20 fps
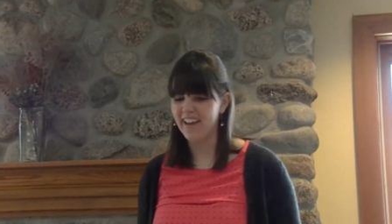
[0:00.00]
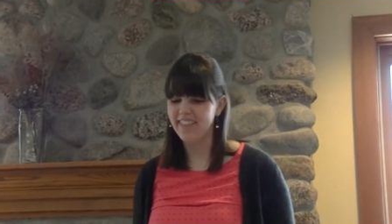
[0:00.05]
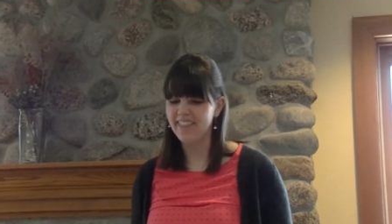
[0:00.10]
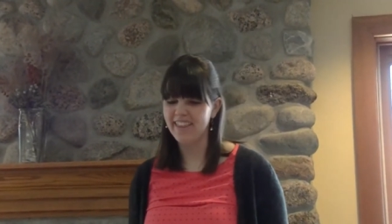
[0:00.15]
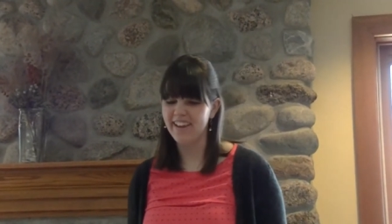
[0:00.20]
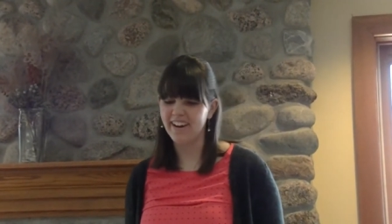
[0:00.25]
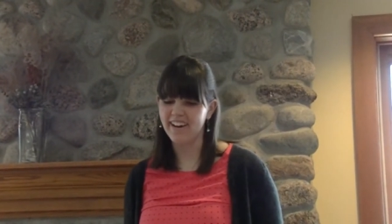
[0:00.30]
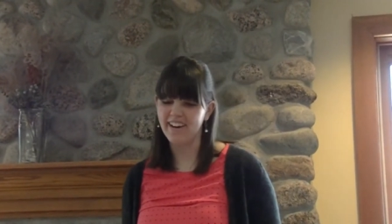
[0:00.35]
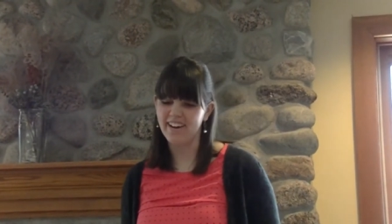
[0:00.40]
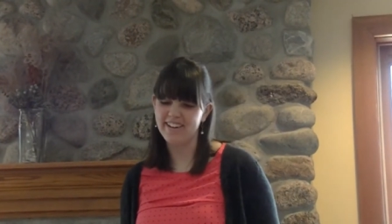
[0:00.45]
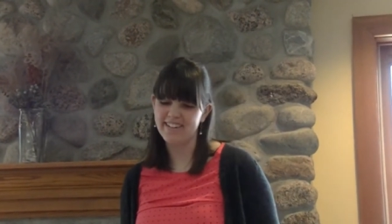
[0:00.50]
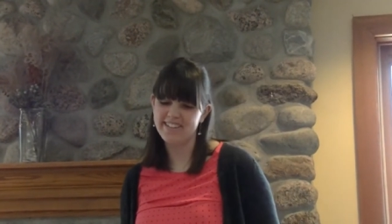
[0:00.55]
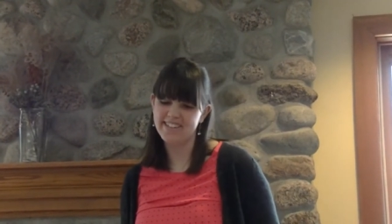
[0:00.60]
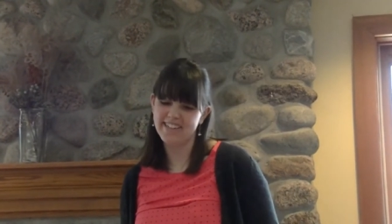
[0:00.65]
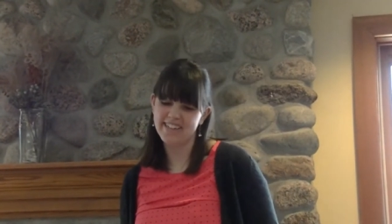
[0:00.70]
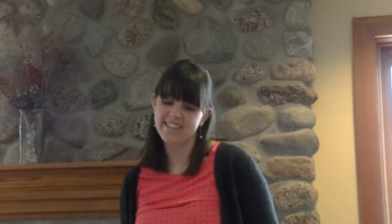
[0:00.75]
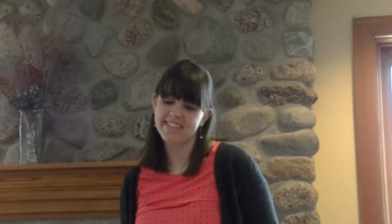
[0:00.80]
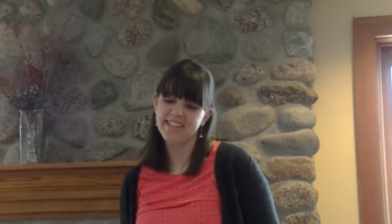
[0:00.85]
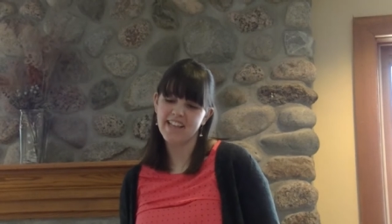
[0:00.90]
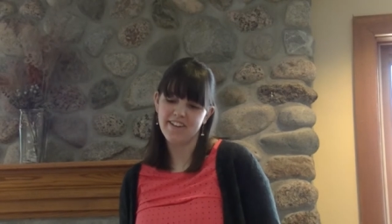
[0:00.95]
and there are
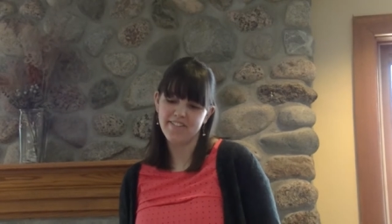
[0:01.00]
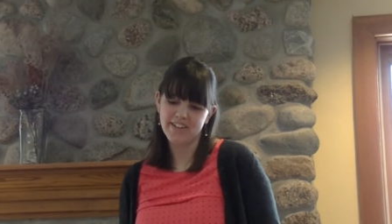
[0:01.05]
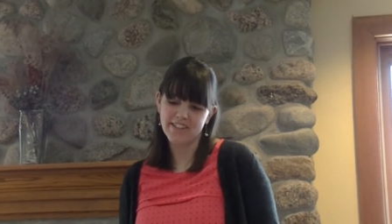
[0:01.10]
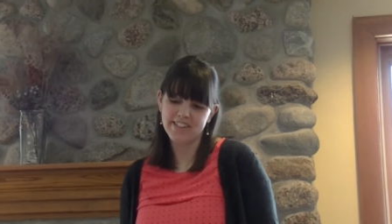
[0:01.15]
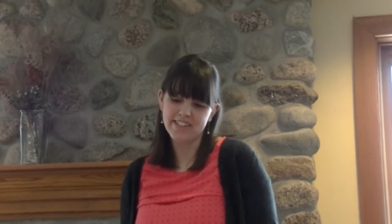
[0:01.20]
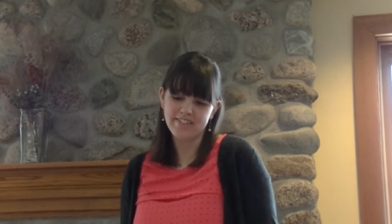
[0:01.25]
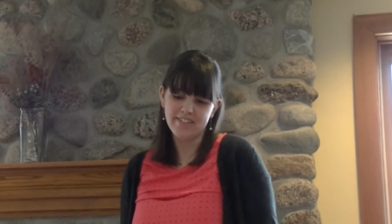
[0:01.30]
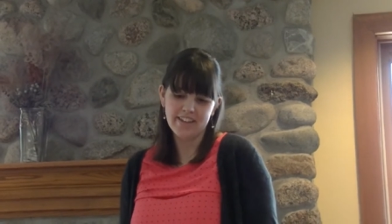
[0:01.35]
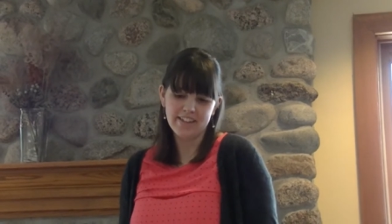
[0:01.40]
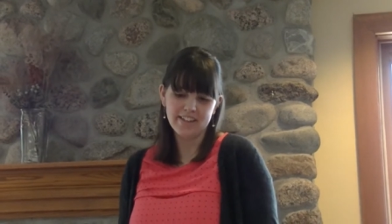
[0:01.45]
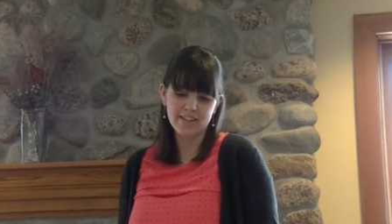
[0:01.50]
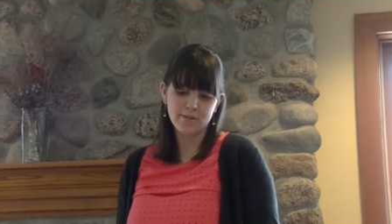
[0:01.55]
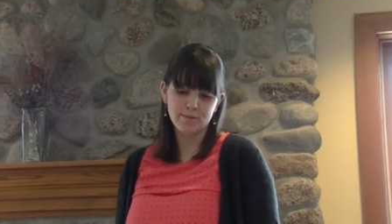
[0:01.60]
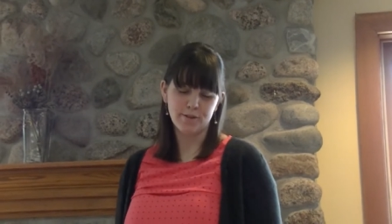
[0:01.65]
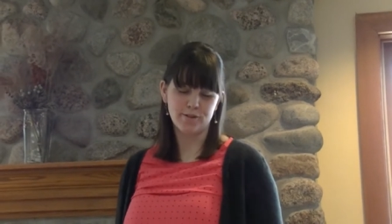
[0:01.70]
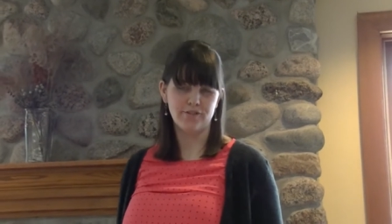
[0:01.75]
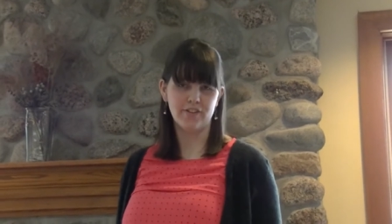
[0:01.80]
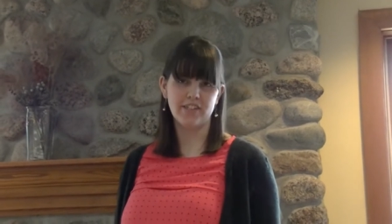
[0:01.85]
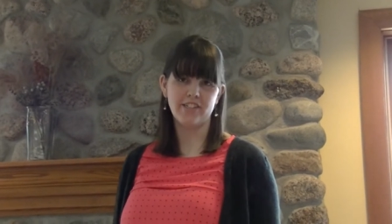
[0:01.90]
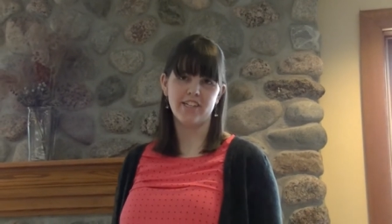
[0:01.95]
six levels of English
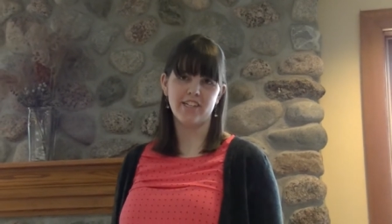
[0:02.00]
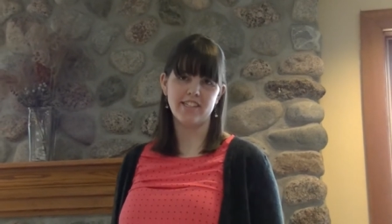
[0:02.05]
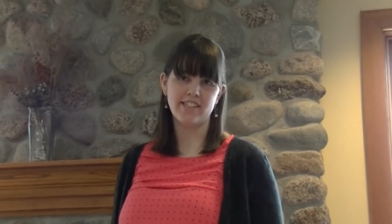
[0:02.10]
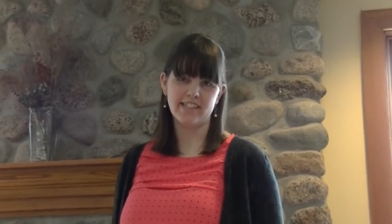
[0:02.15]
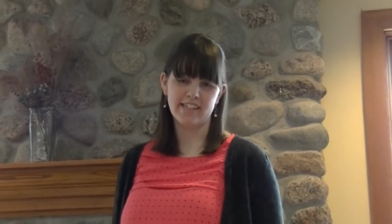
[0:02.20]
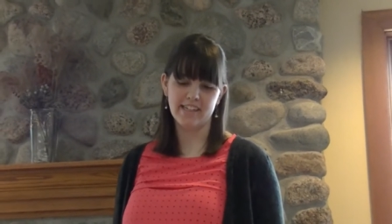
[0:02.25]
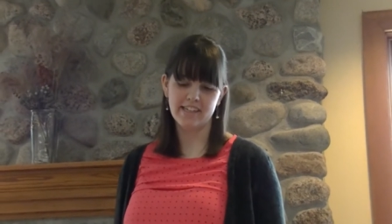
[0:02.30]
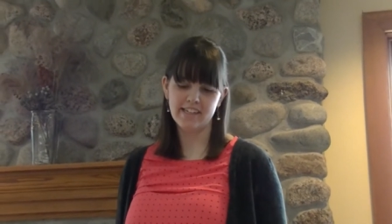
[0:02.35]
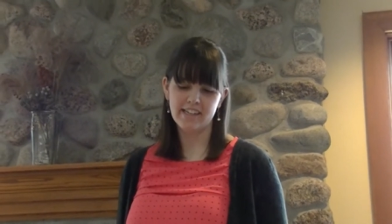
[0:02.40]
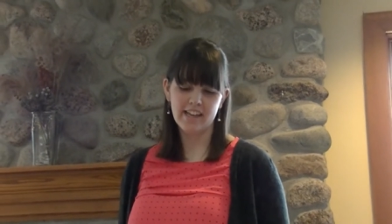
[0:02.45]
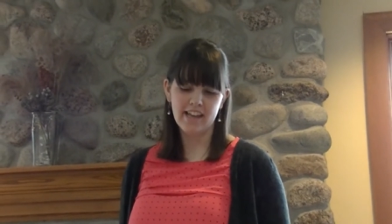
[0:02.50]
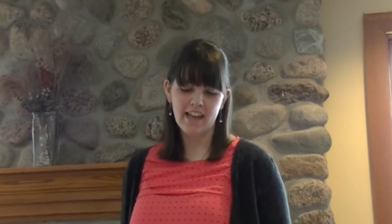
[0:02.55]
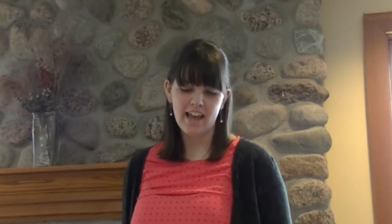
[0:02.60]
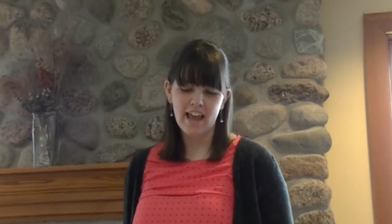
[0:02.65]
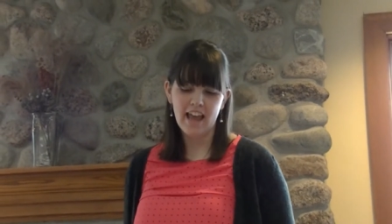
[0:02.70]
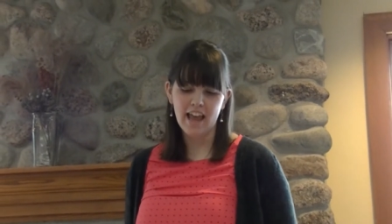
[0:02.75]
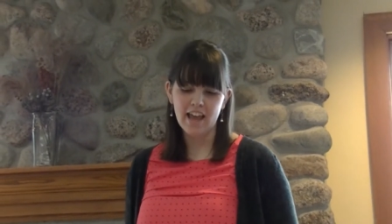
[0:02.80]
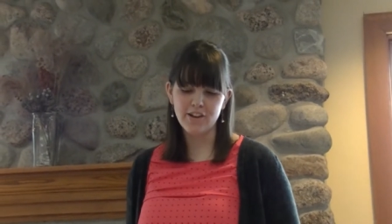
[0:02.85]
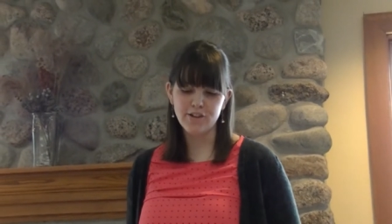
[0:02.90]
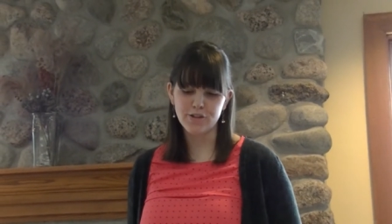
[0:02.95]
proficiency,
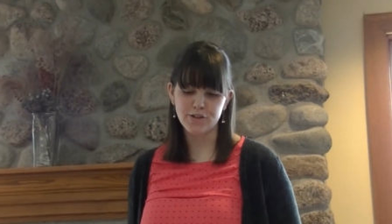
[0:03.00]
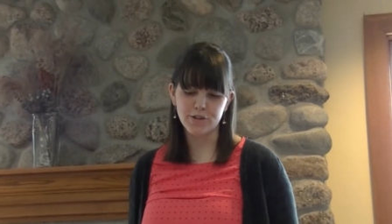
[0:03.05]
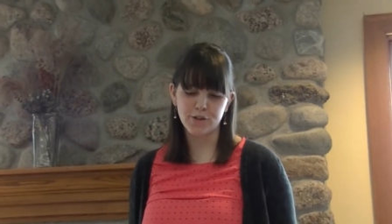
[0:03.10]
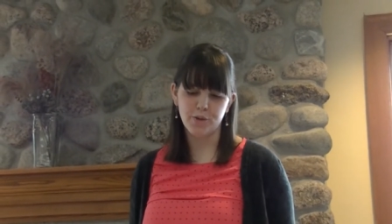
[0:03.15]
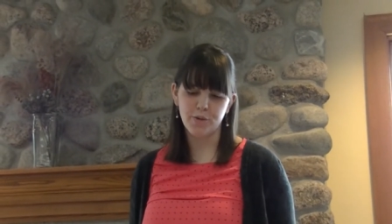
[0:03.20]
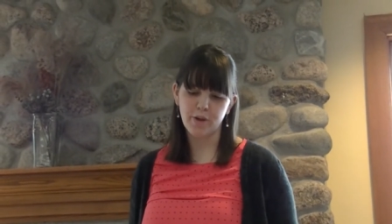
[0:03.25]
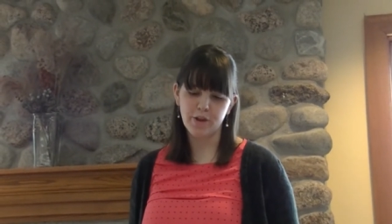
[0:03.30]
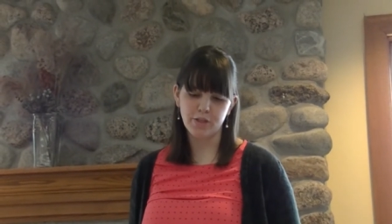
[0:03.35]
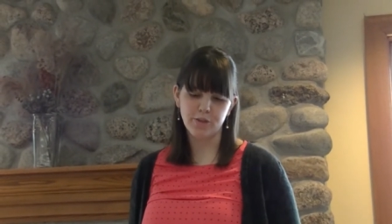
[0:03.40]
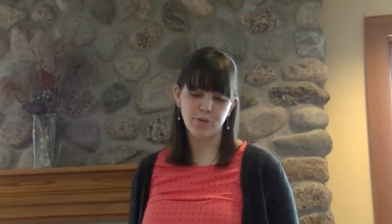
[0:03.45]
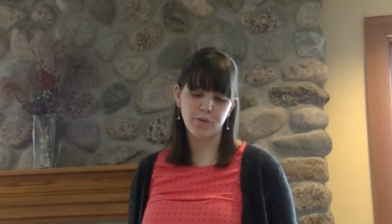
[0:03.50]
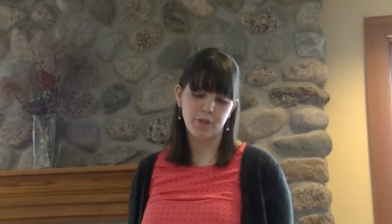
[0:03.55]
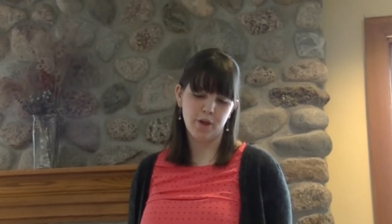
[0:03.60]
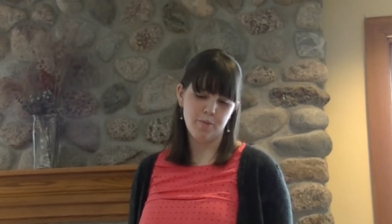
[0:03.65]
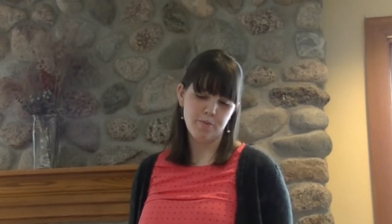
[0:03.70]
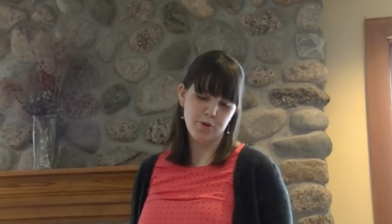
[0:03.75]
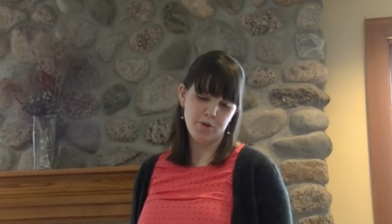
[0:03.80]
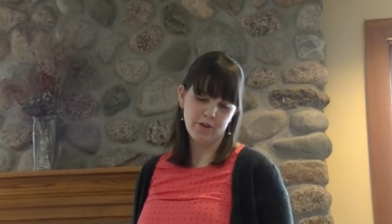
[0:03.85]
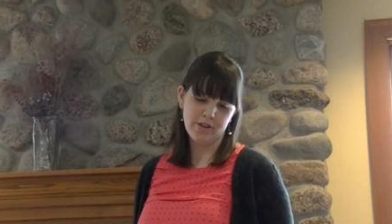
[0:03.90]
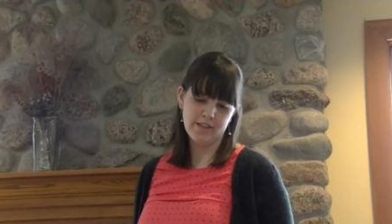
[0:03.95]
and just going through
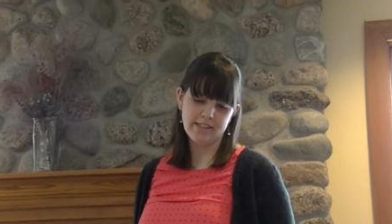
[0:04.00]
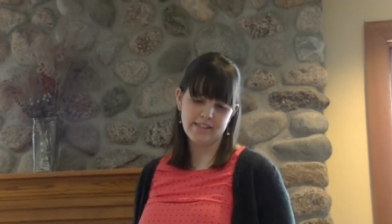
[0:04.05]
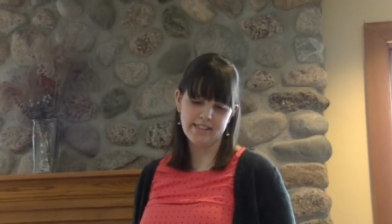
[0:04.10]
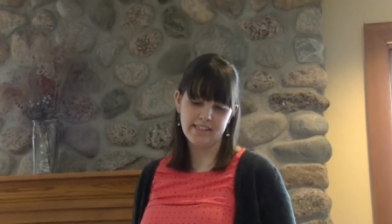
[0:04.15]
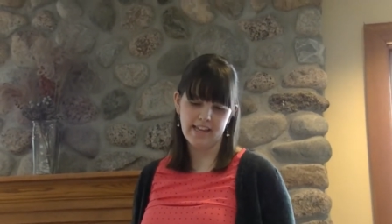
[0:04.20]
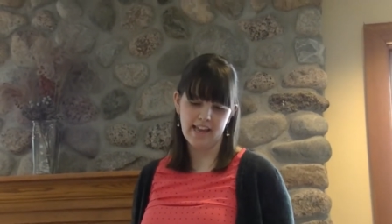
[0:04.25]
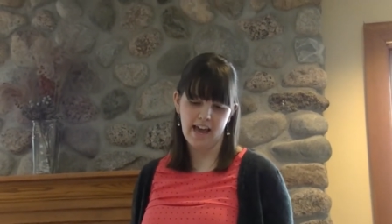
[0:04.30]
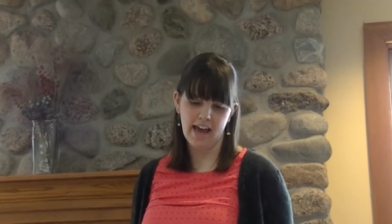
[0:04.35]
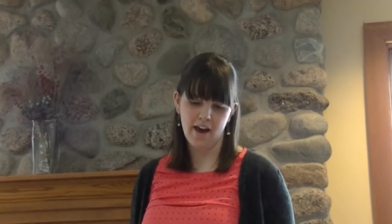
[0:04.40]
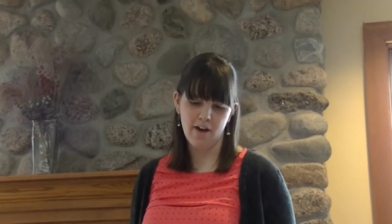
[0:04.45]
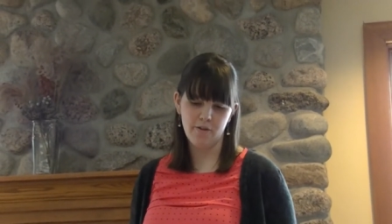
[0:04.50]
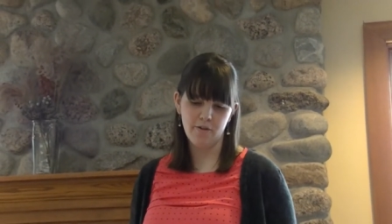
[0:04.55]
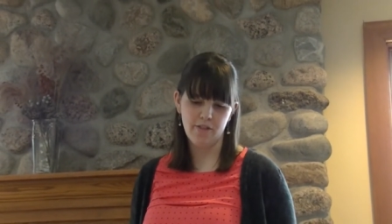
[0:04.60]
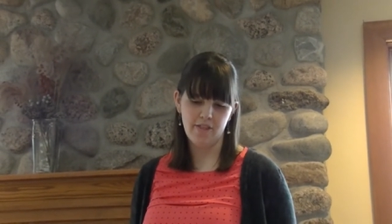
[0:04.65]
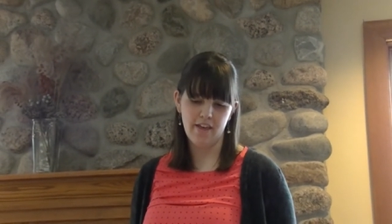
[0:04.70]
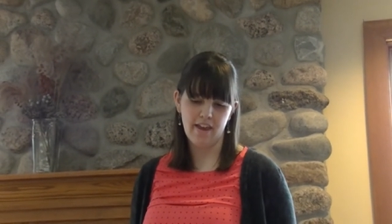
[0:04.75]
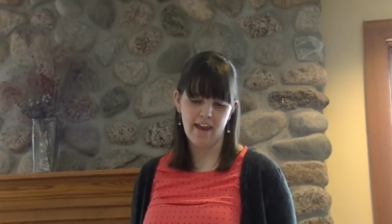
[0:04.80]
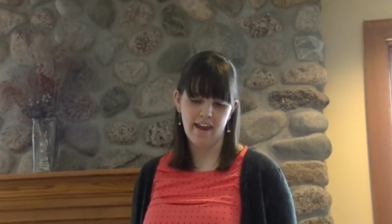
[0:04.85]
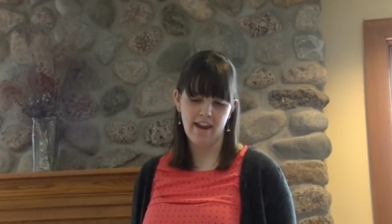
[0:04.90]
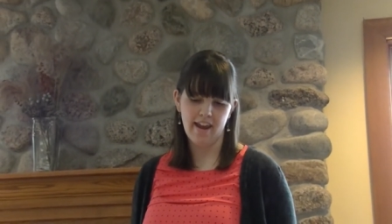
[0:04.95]
them, you can see how
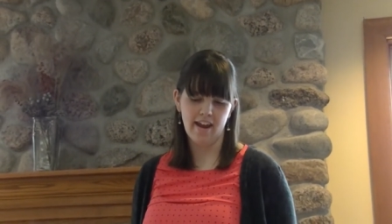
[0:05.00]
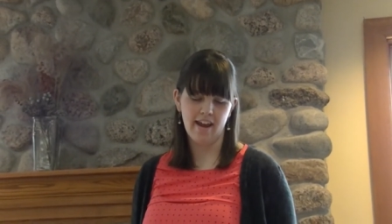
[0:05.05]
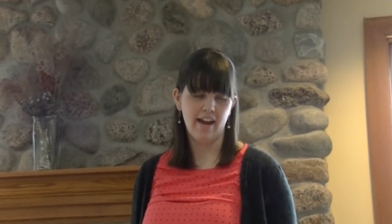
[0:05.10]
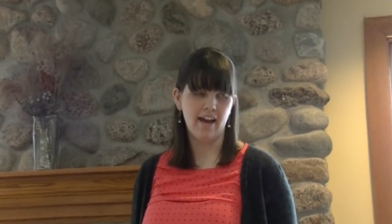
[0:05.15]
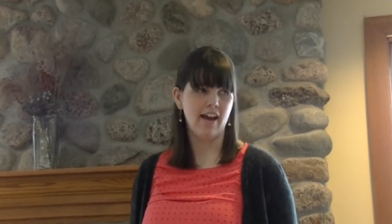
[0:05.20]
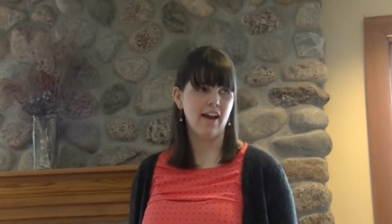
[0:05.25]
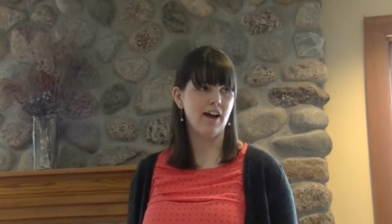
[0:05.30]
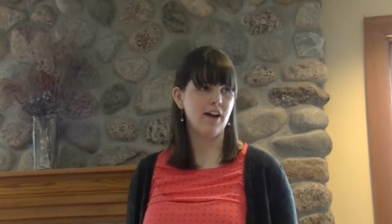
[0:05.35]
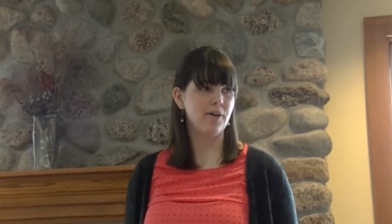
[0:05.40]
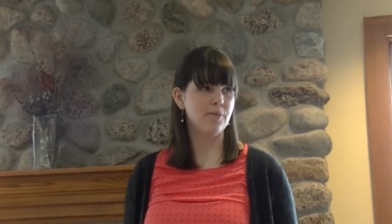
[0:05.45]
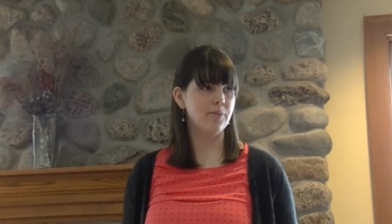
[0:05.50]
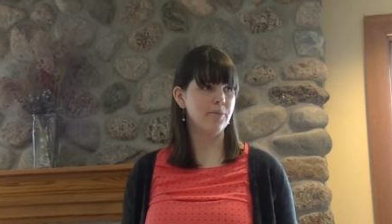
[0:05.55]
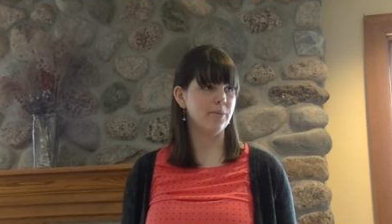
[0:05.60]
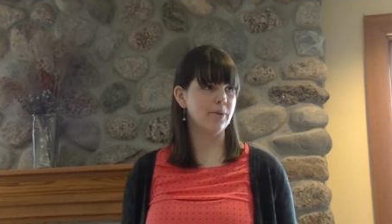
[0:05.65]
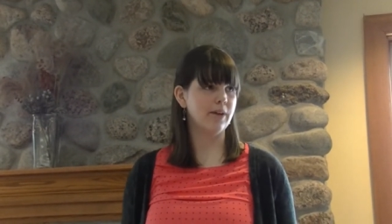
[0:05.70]
they um,